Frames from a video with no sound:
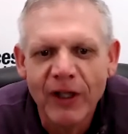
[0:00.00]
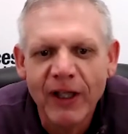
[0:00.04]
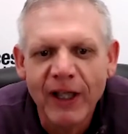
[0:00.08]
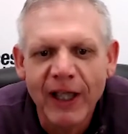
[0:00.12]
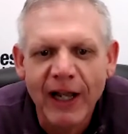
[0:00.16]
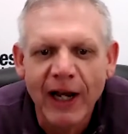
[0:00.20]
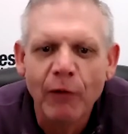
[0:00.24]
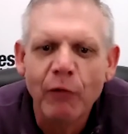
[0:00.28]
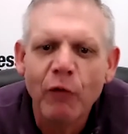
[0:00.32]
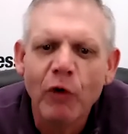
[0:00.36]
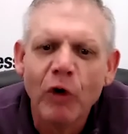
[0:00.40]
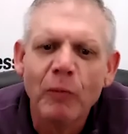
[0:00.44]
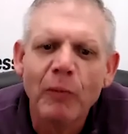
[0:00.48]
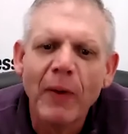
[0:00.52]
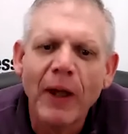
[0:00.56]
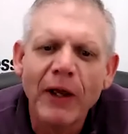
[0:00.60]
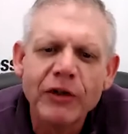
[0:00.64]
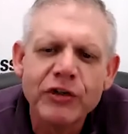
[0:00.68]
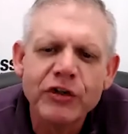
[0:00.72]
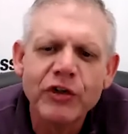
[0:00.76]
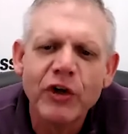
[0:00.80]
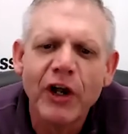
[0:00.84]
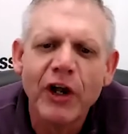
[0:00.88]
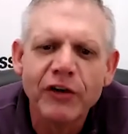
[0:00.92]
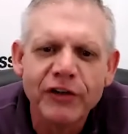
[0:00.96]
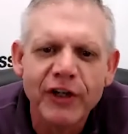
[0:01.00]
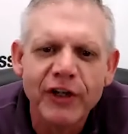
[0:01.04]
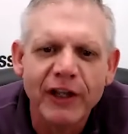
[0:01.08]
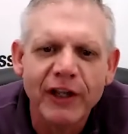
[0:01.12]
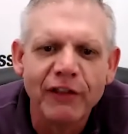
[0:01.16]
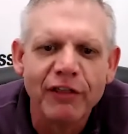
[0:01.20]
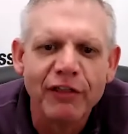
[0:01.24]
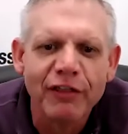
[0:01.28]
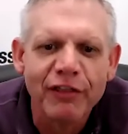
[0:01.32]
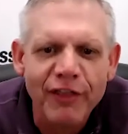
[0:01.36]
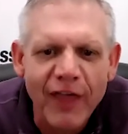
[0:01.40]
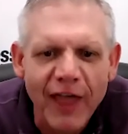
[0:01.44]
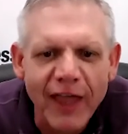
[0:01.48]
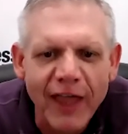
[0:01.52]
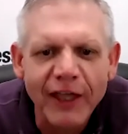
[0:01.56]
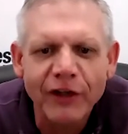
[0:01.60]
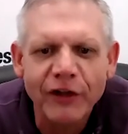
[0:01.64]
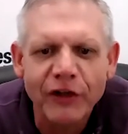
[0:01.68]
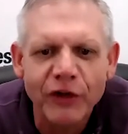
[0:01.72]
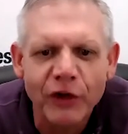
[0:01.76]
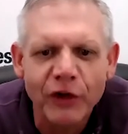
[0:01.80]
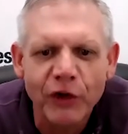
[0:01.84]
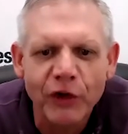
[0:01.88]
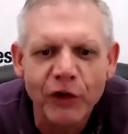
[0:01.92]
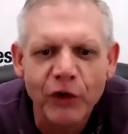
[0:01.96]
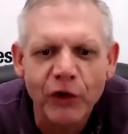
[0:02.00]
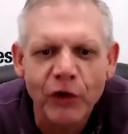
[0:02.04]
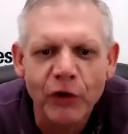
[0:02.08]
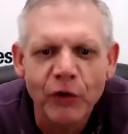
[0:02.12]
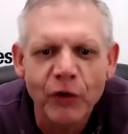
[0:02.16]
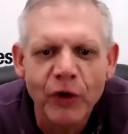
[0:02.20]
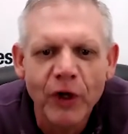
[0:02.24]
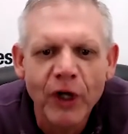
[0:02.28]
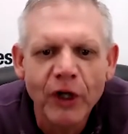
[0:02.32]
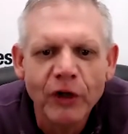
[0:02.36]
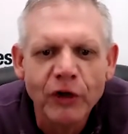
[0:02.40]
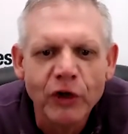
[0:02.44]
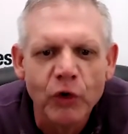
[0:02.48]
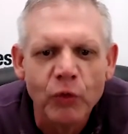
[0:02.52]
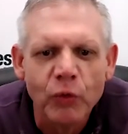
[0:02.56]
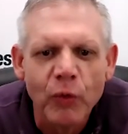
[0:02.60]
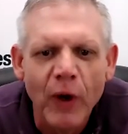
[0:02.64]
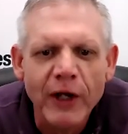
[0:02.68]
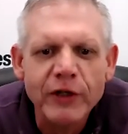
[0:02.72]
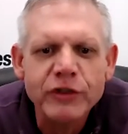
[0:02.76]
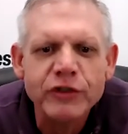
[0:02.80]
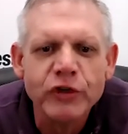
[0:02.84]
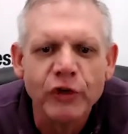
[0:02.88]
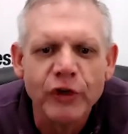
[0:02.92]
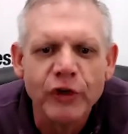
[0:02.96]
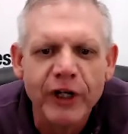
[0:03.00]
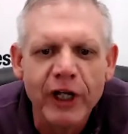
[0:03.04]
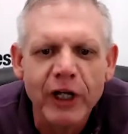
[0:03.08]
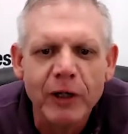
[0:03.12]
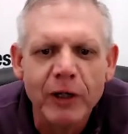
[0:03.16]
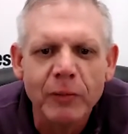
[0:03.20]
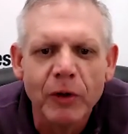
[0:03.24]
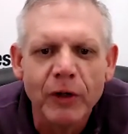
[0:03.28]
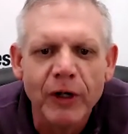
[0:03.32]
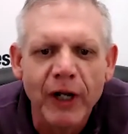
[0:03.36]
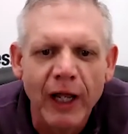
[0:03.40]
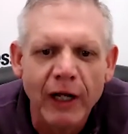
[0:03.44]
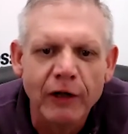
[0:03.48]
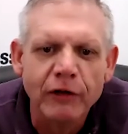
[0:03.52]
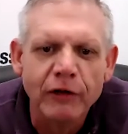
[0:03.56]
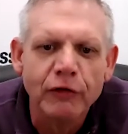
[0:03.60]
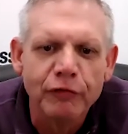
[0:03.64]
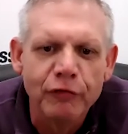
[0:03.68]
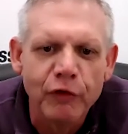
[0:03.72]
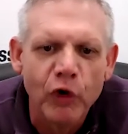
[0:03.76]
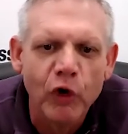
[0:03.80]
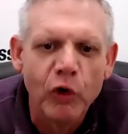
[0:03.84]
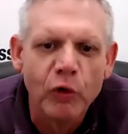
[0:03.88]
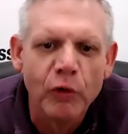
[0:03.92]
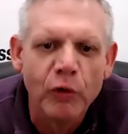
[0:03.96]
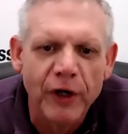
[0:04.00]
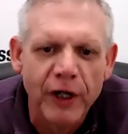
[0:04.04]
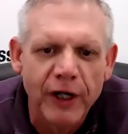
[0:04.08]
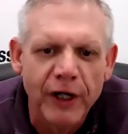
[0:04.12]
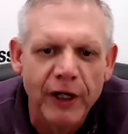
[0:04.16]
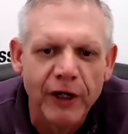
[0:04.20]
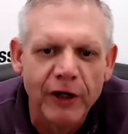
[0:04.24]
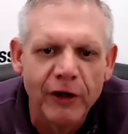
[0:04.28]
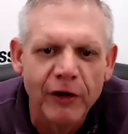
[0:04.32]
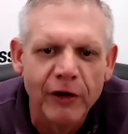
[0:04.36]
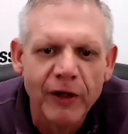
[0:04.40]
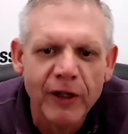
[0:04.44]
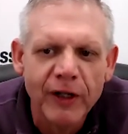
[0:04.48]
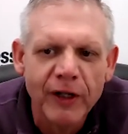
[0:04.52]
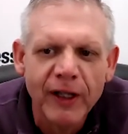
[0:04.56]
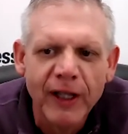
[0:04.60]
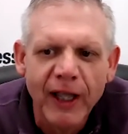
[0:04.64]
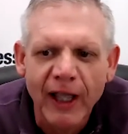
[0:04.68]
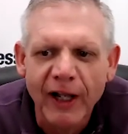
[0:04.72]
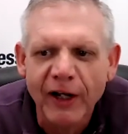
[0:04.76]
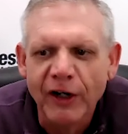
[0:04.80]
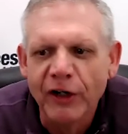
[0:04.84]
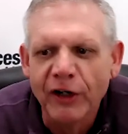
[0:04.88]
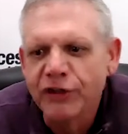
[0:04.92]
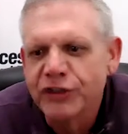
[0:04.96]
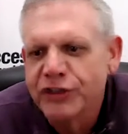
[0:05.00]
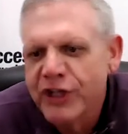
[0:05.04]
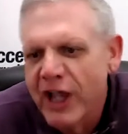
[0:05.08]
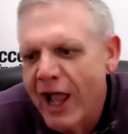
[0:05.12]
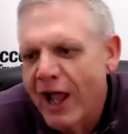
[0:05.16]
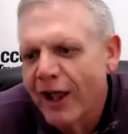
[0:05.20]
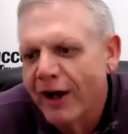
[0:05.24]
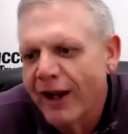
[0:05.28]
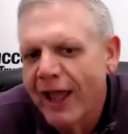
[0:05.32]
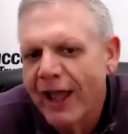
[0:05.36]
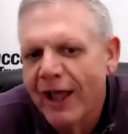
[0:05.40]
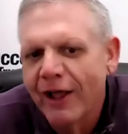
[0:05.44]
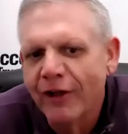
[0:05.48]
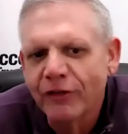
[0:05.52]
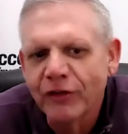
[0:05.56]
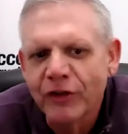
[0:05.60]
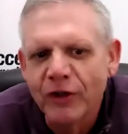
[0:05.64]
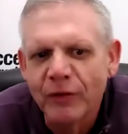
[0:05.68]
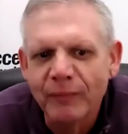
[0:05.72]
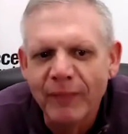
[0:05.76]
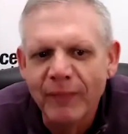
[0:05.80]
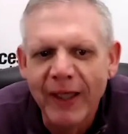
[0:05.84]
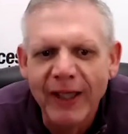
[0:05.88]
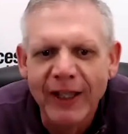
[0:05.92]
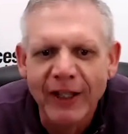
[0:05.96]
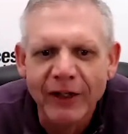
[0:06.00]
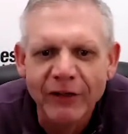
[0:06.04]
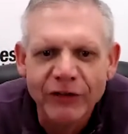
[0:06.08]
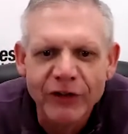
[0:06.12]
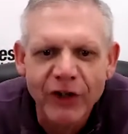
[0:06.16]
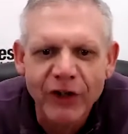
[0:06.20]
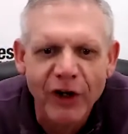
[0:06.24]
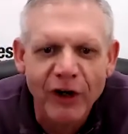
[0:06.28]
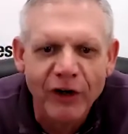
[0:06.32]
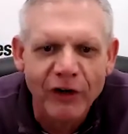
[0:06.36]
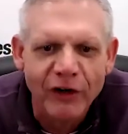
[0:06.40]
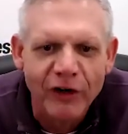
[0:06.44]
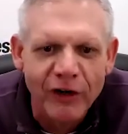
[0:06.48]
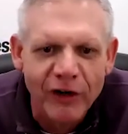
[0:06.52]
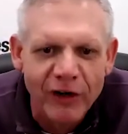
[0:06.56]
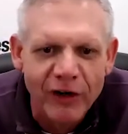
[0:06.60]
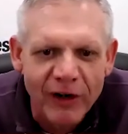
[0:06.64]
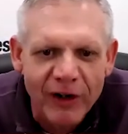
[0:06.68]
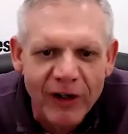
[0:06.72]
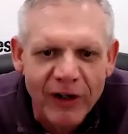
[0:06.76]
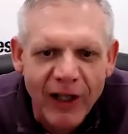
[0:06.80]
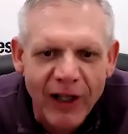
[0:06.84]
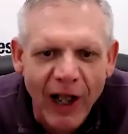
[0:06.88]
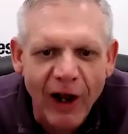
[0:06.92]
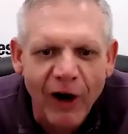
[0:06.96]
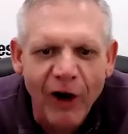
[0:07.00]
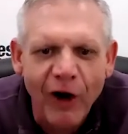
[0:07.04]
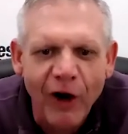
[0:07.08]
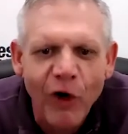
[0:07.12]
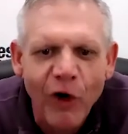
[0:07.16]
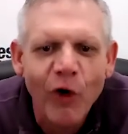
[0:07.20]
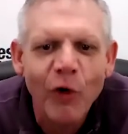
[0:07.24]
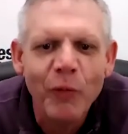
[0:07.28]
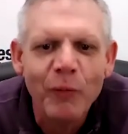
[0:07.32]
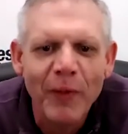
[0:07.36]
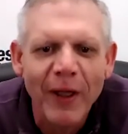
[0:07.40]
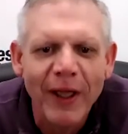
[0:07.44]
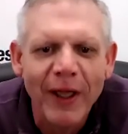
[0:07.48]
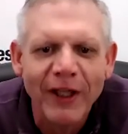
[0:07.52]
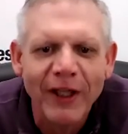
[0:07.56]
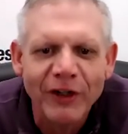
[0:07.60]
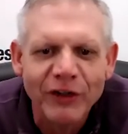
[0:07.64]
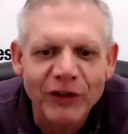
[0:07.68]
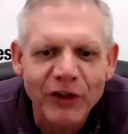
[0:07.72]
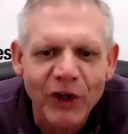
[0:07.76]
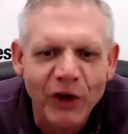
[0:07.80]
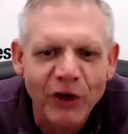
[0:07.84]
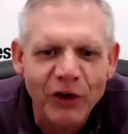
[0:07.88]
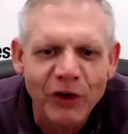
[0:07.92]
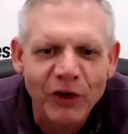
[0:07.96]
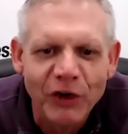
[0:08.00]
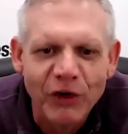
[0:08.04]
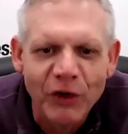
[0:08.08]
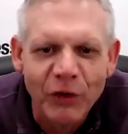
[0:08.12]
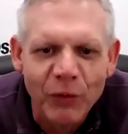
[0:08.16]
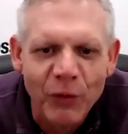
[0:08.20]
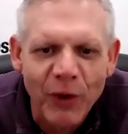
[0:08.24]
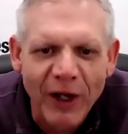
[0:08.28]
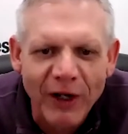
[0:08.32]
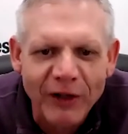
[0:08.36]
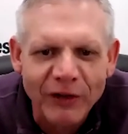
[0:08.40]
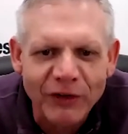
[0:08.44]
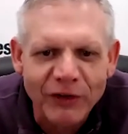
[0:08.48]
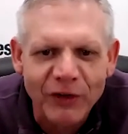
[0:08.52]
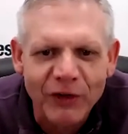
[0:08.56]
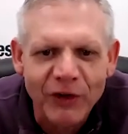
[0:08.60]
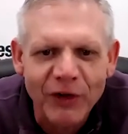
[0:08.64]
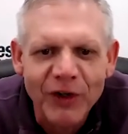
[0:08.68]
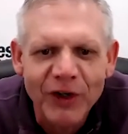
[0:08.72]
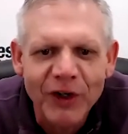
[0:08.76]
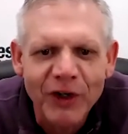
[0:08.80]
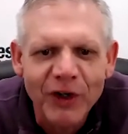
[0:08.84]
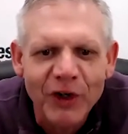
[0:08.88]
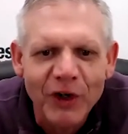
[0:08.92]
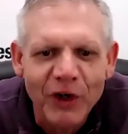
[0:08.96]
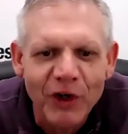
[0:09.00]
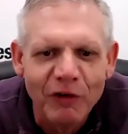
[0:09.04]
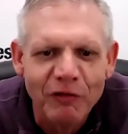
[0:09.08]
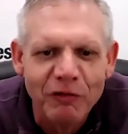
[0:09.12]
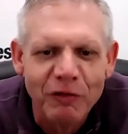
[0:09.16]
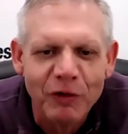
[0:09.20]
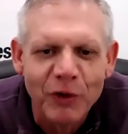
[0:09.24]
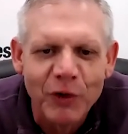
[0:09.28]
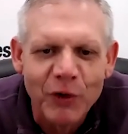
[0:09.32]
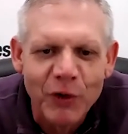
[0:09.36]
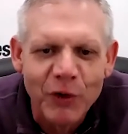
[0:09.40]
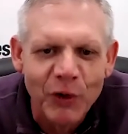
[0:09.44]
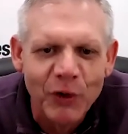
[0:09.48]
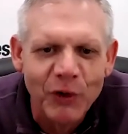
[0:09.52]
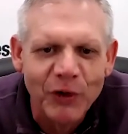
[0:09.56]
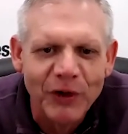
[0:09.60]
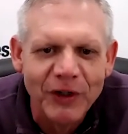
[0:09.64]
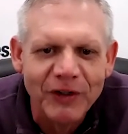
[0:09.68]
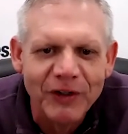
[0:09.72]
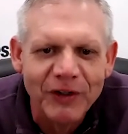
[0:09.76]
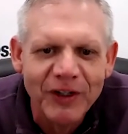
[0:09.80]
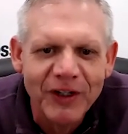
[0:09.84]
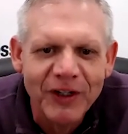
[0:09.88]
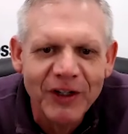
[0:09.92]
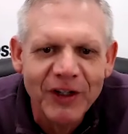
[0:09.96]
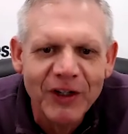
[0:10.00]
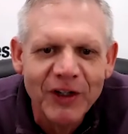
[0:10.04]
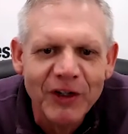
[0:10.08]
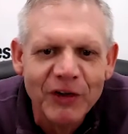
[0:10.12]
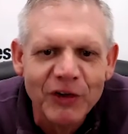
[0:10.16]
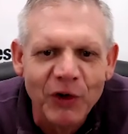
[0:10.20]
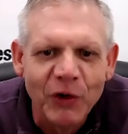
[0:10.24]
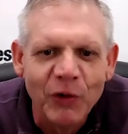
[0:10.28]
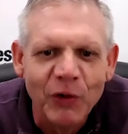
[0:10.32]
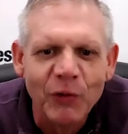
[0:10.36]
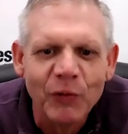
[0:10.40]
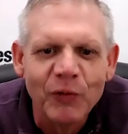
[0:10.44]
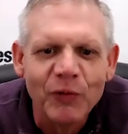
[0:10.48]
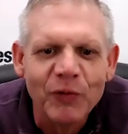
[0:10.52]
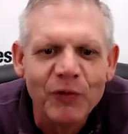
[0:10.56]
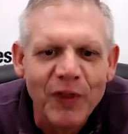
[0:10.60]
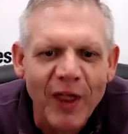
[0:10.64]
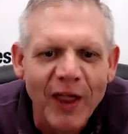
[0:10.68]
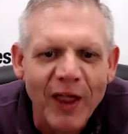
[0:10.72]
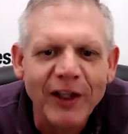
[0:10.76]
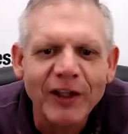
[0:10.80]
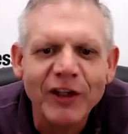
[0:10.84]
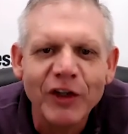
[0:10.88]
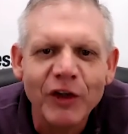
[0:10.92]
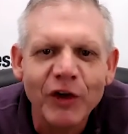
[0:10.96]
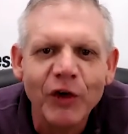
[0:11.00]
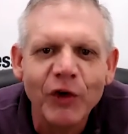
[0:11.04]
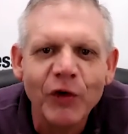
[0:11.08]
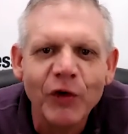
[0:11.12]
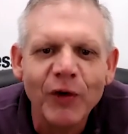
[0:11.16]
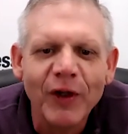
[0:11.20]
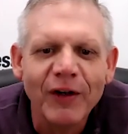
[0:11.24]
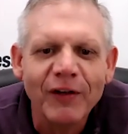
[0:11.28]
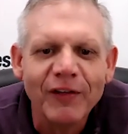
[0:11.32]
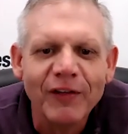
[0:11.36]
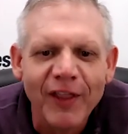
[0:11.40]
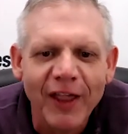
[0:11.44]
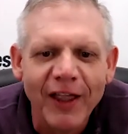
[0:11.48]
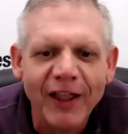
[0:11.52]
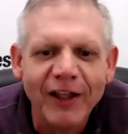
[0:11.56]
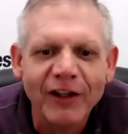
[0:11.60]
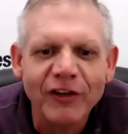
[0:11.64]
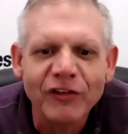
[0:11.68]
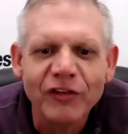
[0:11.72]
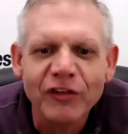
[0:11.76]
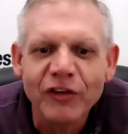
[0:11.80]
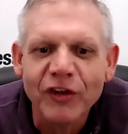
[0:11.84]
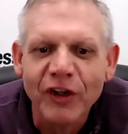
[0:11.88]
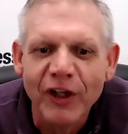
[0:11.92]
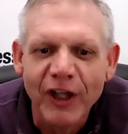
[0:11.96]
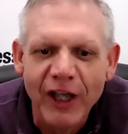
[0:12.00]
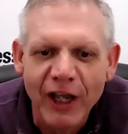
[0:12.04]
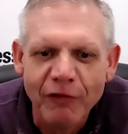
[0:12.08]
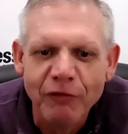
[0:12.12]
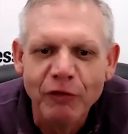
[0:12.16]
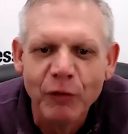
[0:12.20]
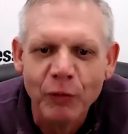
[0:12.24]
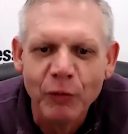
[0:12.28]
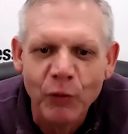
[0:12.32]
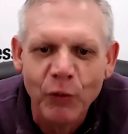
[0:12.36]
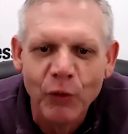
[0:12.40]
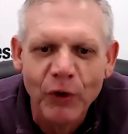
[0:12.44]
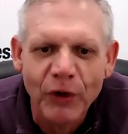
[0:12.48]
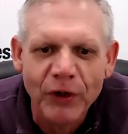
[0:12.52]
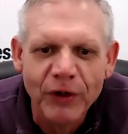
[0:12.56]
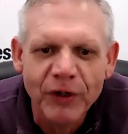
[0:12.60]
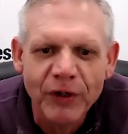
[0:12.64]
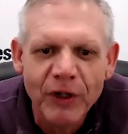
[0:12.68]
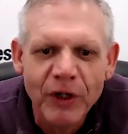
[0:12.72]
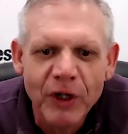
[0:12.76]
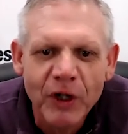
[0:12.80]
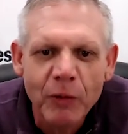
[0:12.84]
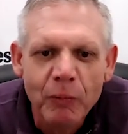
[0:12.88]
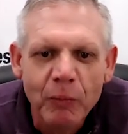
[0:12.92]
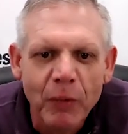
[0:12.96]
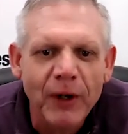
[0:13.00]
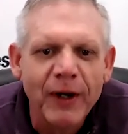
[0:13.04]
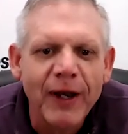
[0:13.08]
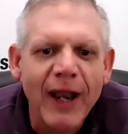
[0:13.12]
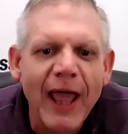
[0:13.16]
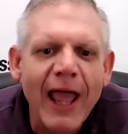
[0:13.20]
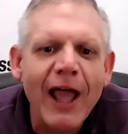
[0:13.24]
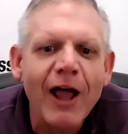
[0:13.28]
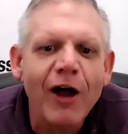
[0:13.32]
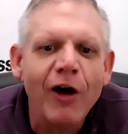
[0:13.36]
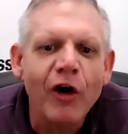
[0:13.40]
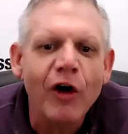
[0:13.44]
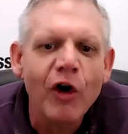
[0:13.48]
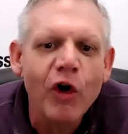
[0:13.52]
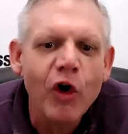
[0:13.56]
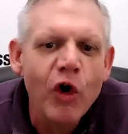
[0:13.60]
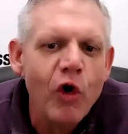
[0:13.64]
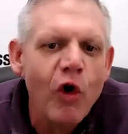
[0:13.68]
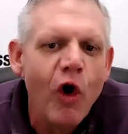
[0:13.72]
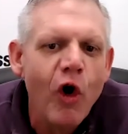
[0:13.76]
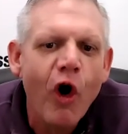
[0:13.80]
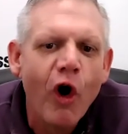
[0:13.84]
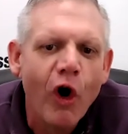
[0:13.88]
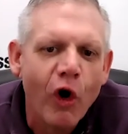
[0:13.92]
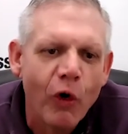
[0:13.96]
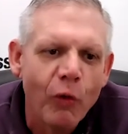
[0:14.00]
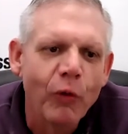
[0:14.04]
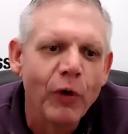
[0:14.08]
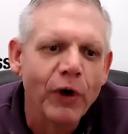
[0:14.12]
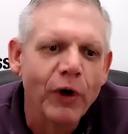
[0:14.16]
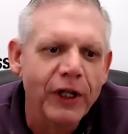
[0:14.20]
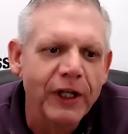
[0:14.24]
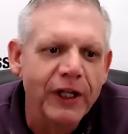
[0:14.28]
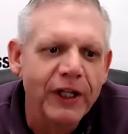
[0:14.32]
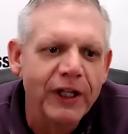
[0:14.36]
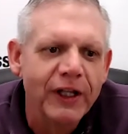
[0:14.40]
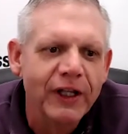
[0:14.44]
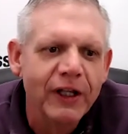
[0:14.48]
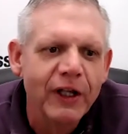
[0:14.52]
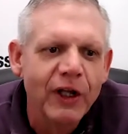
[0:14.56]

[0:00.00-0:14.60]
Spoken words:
And I want to make sure I say thank you to Rachel Gilbert and to Forward Air, and a shout out to Meghan Turner, our own Meghan Turner, Director of Recruiting. So thank you, and thanks to everyone. But now, who are we?